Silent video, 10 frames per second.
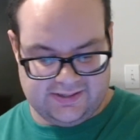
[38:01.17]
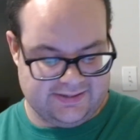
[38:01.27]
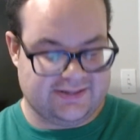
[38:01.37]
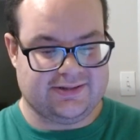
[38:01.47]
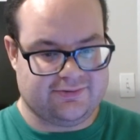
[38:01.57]

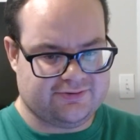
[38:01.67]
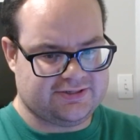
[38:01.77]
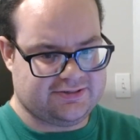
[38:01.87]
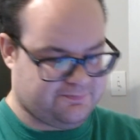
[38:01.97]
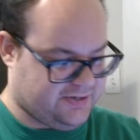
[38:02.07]
And hell,
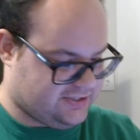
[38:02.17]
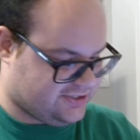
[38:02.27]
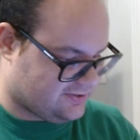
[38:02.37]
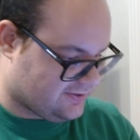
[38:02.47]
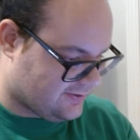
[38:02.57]
this is
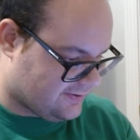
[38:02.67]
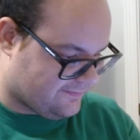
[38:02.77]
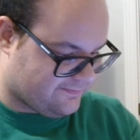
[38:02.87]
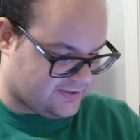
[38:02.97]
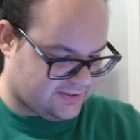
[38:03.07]
bitch.
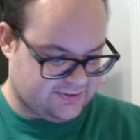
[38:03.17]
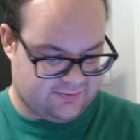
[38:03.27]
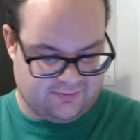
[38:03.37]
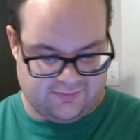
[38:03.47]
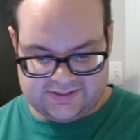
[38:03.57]

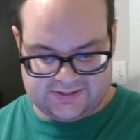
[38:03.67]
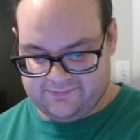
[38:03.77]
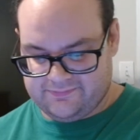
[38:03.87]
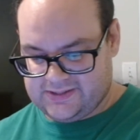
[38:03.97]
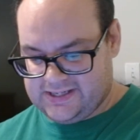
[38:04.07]
General, arrest
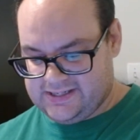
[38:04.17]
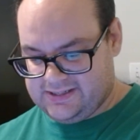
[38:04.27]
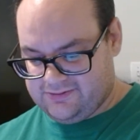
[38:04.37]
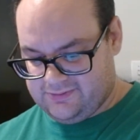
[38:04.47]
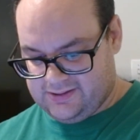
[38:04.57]
him. He
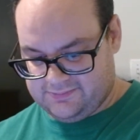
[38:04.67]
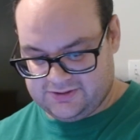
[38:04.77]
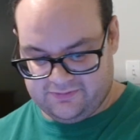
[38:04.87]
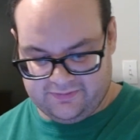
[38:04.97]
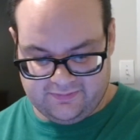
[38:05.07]
didn't do it, I'm
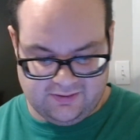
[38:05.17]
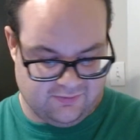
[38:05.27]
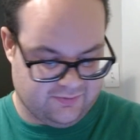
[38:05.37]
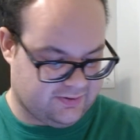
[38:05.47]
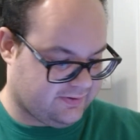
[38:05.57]
sure of it.
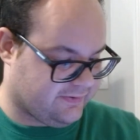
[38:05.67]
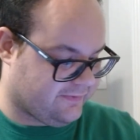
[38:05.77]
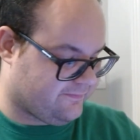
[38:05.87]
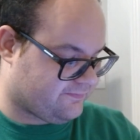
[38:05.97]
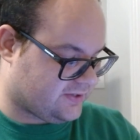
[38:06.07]
Oh, really?
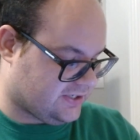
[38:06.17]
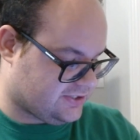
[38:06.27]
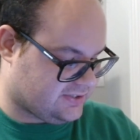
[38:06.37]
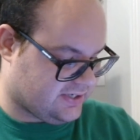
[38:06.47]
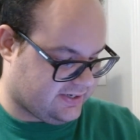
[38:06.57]

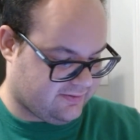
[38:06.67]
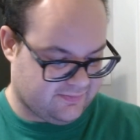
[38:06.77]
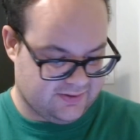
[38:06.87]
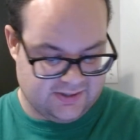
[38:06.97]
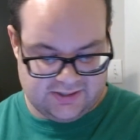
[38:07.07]
It's just not
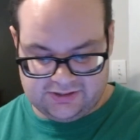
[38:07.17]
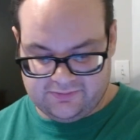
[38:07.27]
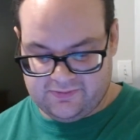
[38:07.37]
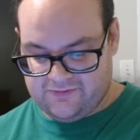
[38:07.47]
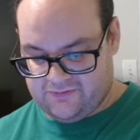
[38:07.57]
him.
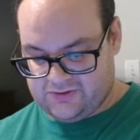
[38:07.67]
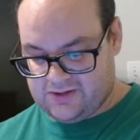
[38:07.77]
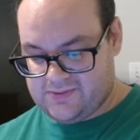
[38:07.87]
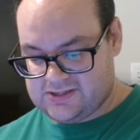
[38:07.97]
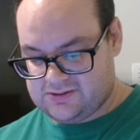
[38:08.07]
Do me a favor,
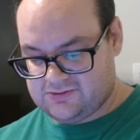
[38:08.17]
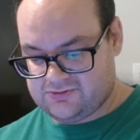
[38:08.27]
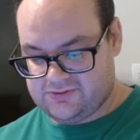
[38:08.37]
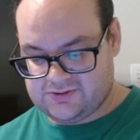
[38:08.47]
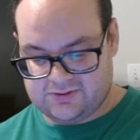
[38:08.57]
think back to
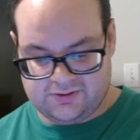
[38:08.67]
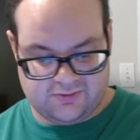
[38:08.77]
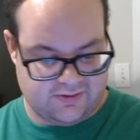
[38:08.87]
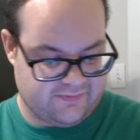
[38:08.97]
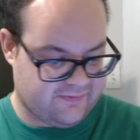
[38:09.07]
those 3 years ago. You
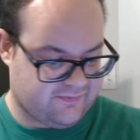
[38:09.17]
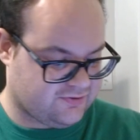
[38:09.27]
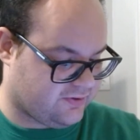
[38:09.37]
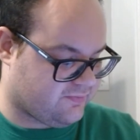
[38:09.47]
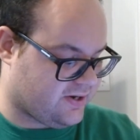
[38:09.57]
could have even
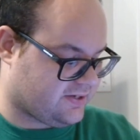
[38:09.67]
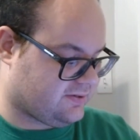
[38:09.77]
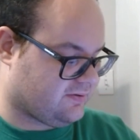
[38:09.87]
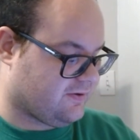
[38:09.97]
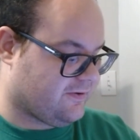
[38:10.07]
dreamed back
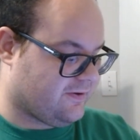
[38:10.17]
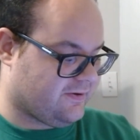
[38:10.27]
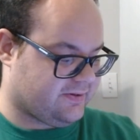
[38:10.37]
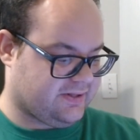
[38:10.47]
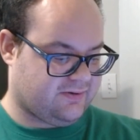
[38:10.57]
in
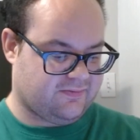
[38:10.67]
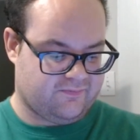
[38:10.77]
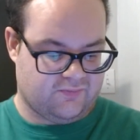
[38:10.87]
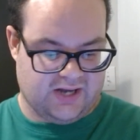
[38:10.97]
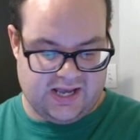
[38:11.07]
then.
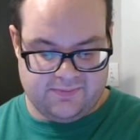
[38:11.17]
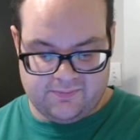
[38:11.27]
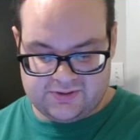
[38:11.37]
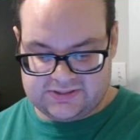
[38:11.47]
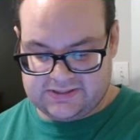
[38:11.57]
Would I have
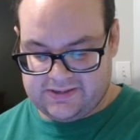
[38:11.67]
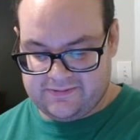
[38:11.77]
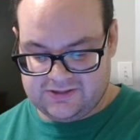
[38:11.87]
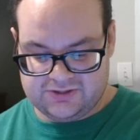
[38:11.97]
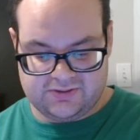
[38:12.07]
been present
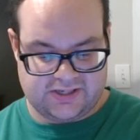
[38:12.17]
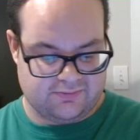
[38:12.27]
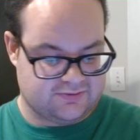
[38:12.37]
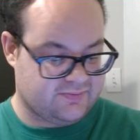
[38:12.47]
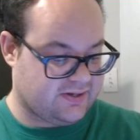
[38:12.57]
day? Did you think
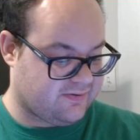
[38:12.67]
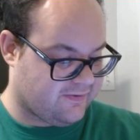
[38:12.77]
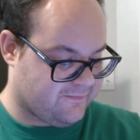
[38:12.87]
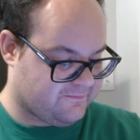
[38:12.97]
it was me?